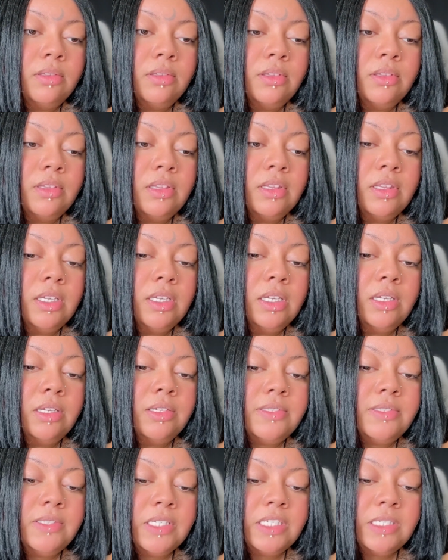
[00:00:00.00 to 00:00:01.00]

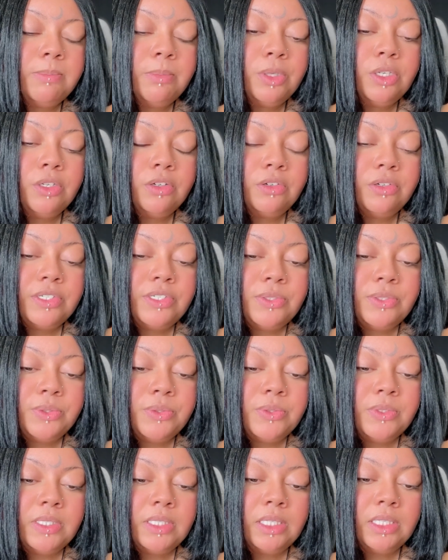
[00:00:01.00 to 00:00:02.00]
the 6 million
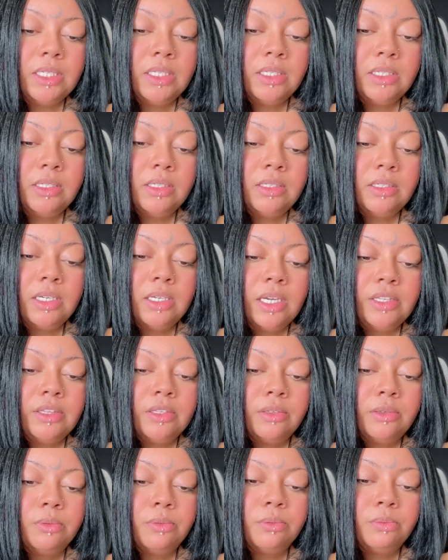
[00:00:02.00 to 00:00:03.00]
crystals and
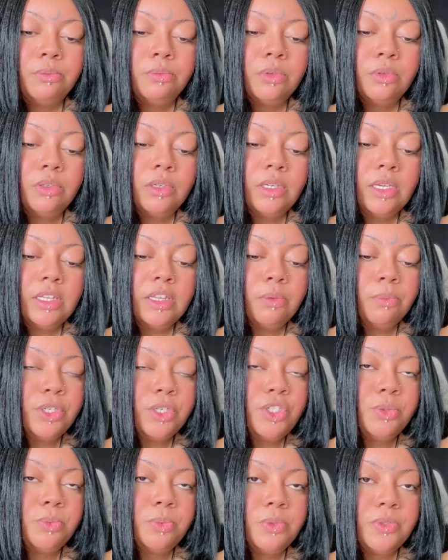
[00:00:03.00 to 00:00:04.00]
the
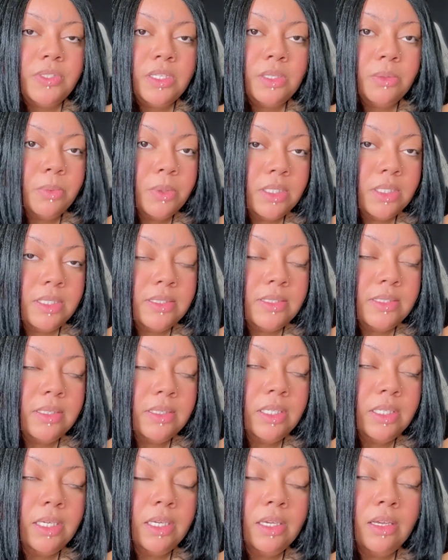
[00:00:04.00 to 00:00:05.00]
rituals in the woods
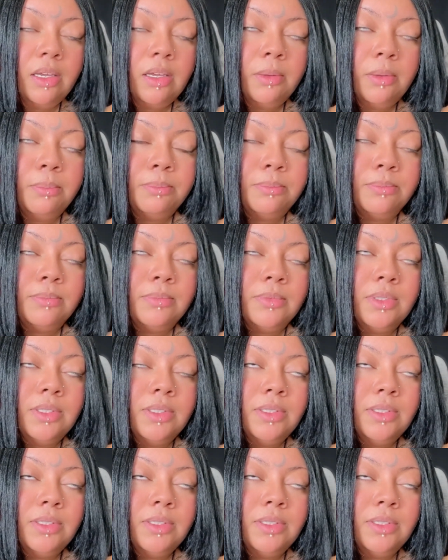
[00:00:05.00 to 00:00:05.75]
and the